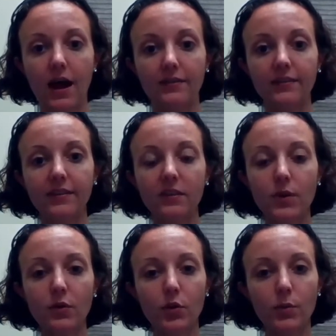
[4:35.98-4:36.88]
I see that
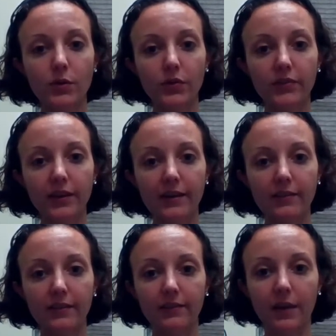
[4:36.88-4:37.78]
my orbitals stay in
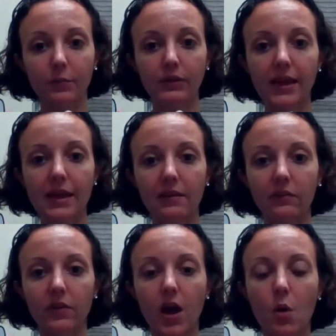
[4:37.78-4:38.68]
the same
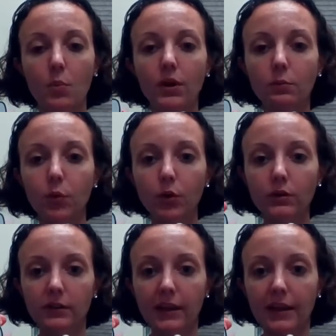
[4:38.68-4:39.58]
place, but
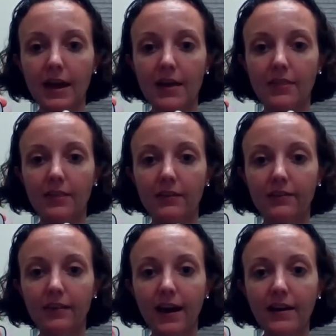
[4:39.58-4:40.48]
importantly, the
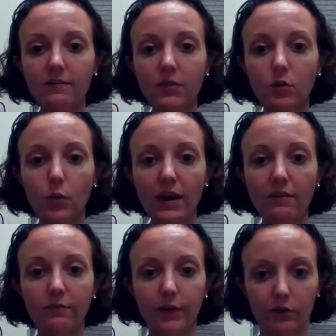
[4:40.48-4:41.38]
sign of the
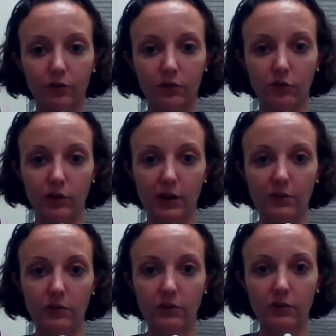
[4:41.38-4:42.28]
wave function
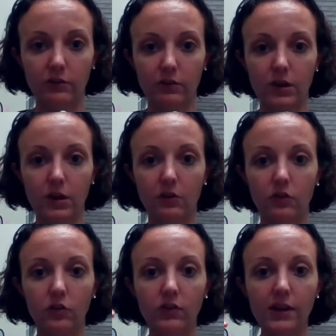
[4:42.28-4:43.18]
changes.
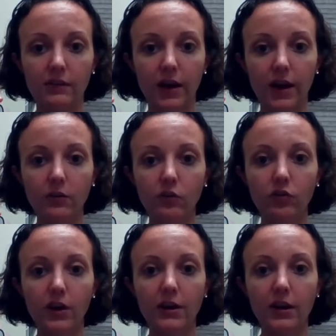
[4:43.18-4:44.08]
So see, it's
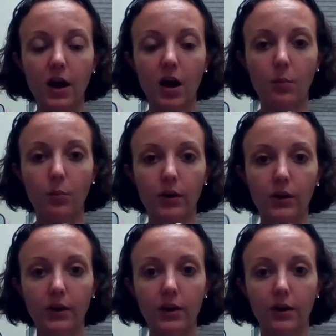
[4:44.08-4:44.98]
unshaded up
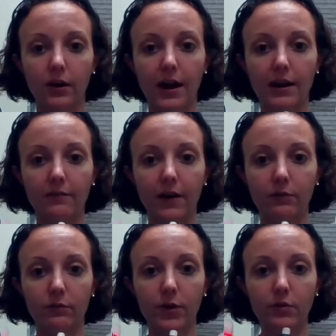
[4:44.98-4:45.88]
here, and if I
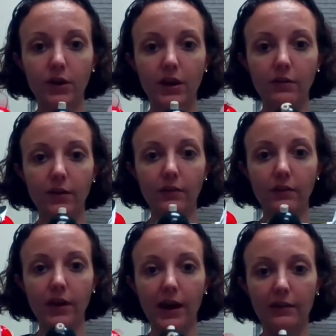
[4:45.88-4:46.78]
rotate around the
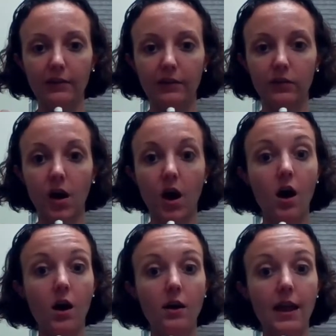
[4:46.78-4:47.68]
z-axis,
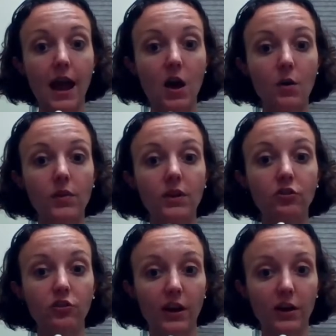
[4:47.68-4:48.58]
now the
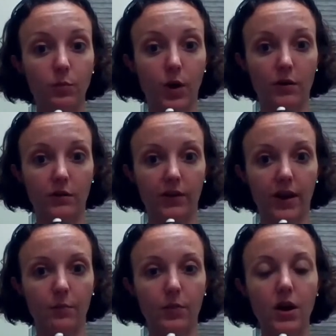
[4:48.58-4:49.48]
shaded part is
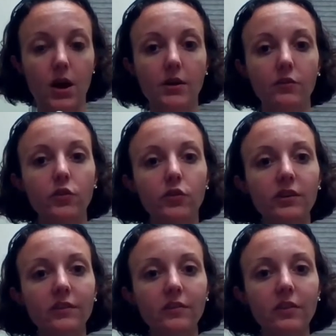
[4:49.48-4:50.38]
up. So
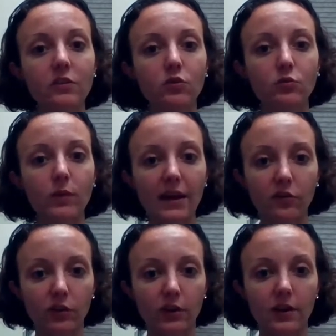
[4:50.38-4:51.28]
since the
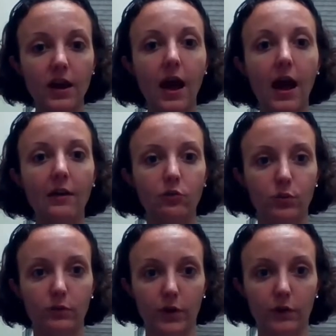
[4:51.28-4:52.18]
direction has
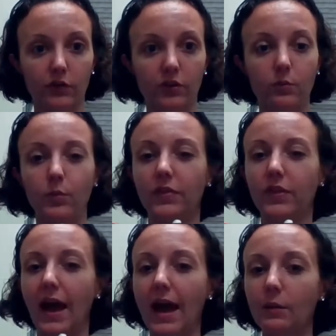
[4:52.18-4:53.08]
reversed, but
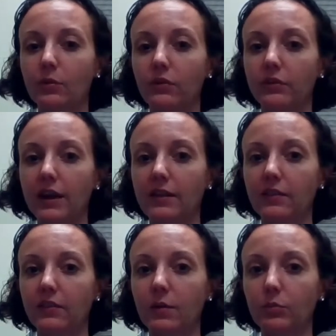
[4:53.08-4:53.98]
the atoms have stayed in
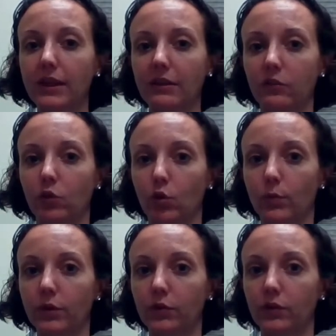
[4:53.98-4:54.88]
the same place, the
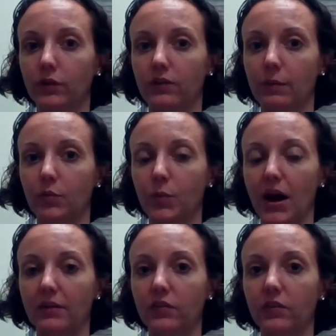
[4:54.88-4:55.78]
orbitals are in the same
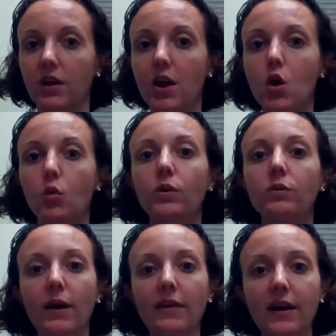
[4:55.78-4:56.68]
spots, we
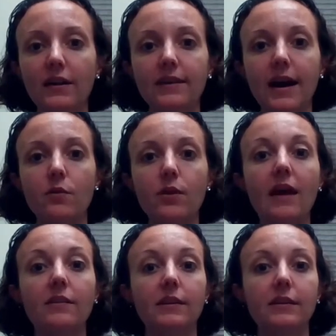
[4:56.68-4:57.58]
write that down
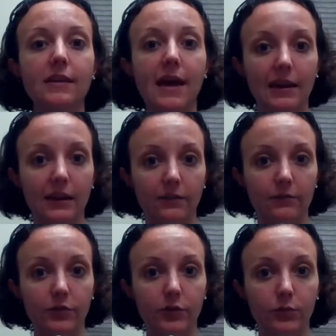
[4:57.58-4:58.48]
as a
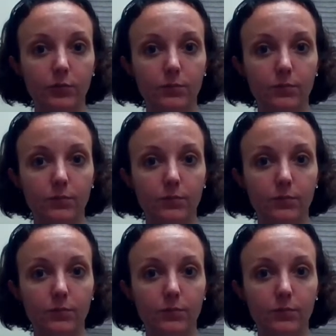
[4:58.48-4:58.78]
-2.